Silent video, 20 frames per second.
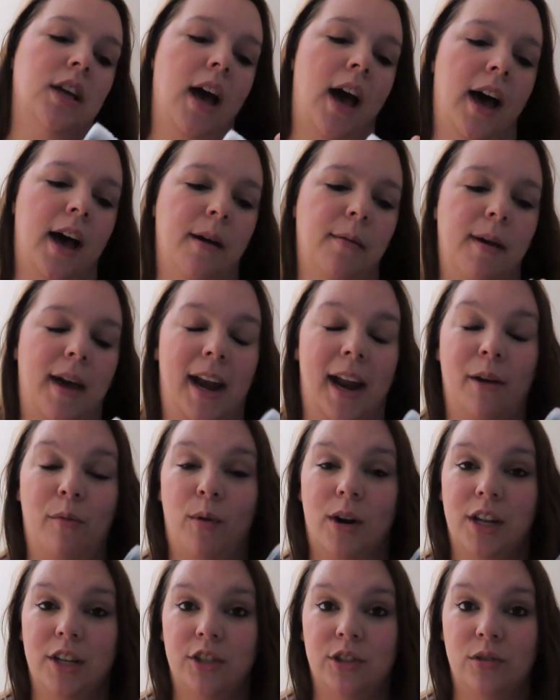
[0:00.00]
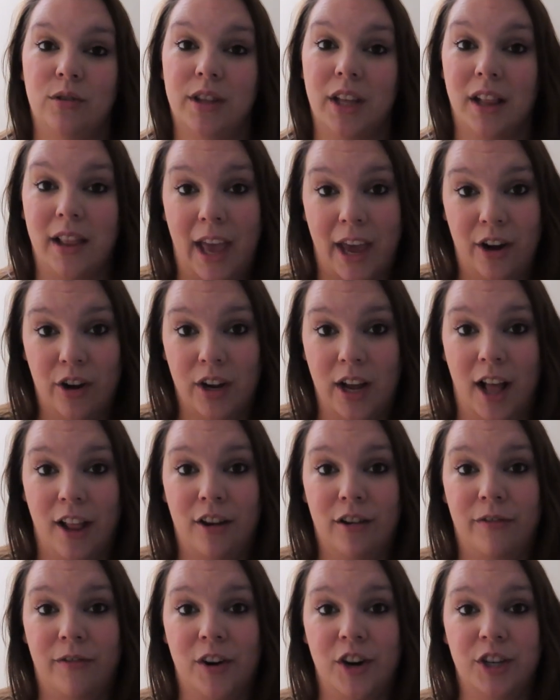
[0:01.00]
Um, and I want to do the lighter
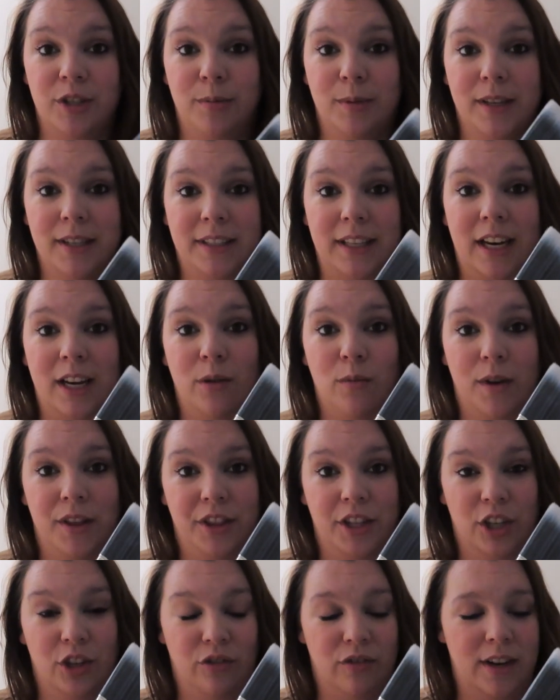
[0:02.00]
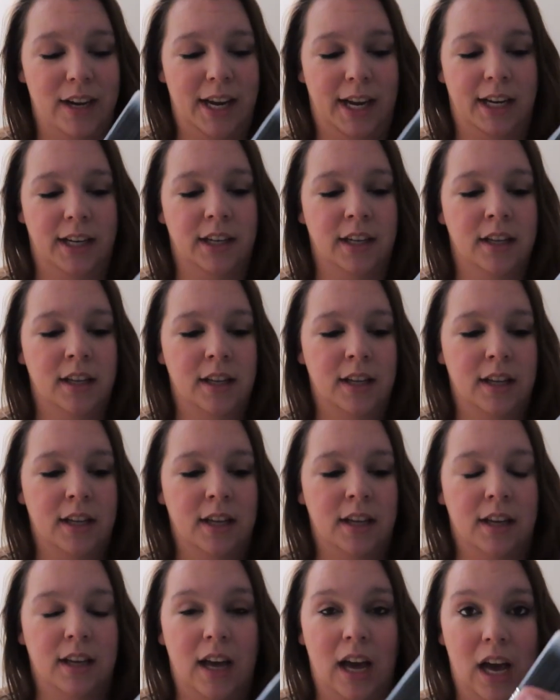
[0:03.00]
color first because I didn't want the green
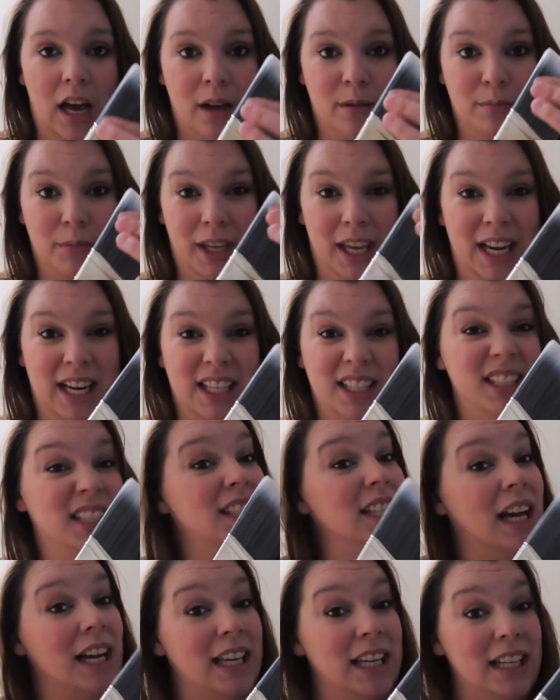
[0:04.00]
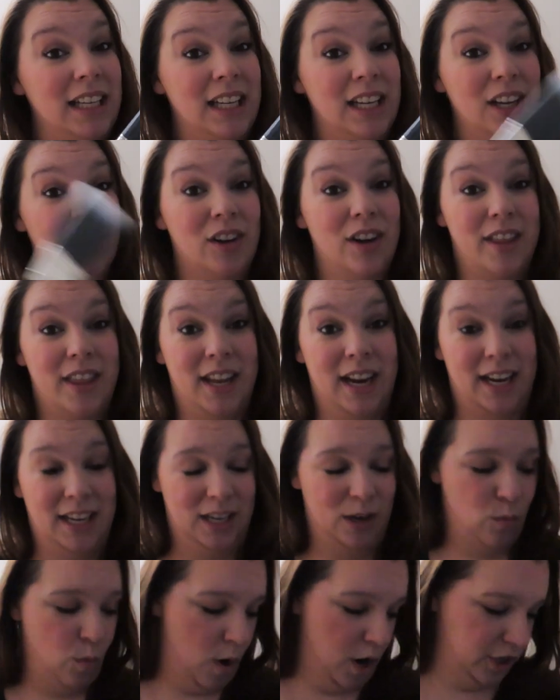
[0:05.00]
um, getting stuck in here and then I
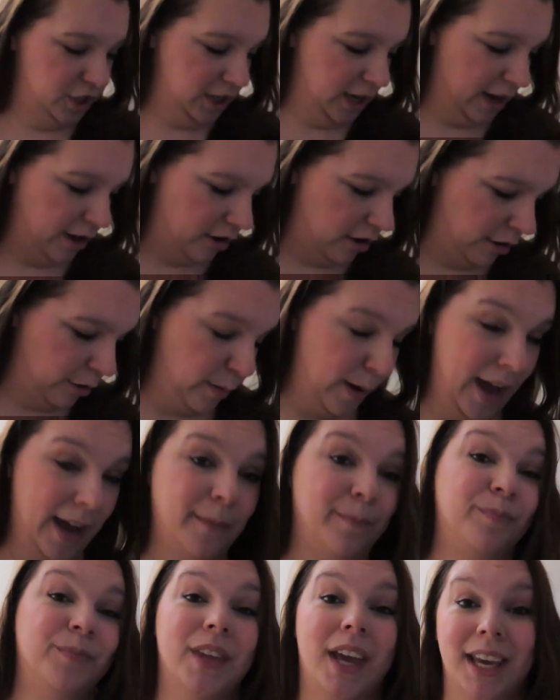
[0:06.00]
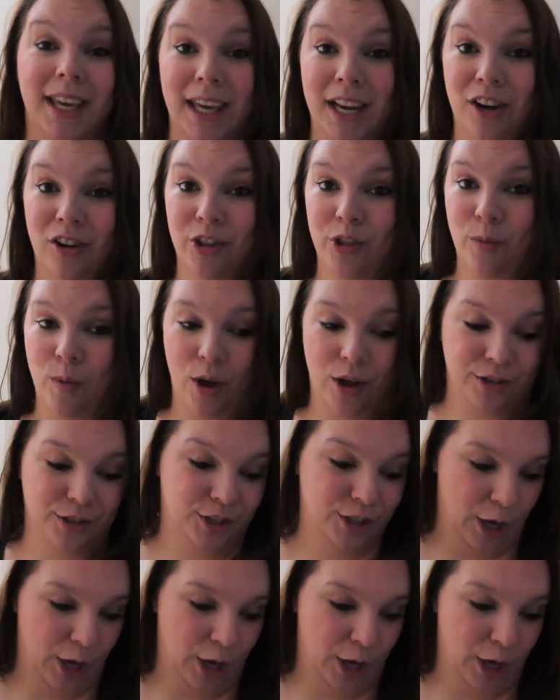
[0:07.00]
didn't wash it out all the way and get it on the walls.